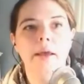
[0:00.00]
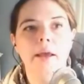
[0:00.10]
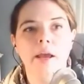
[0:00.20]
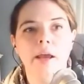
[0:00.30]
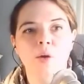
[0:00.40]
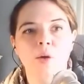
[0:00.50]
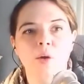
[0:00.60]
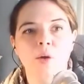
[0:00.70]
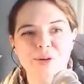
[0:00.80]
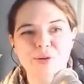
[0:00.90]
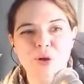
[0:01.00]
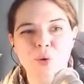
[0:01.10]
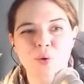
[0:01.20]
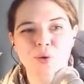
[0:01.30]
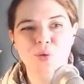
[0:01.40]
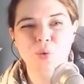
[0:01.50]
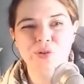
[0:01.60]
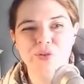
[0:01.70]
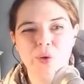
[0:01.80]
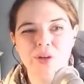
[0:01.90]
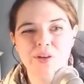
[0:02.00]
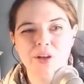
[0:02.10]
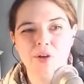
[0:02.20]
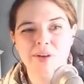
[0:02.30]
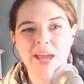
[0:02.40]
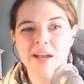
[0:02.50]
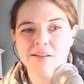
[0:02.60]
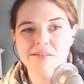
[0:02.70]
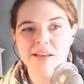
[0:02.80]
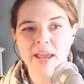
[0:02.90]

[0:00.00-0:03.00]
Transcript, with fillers: we really don't know where the world's going to go next.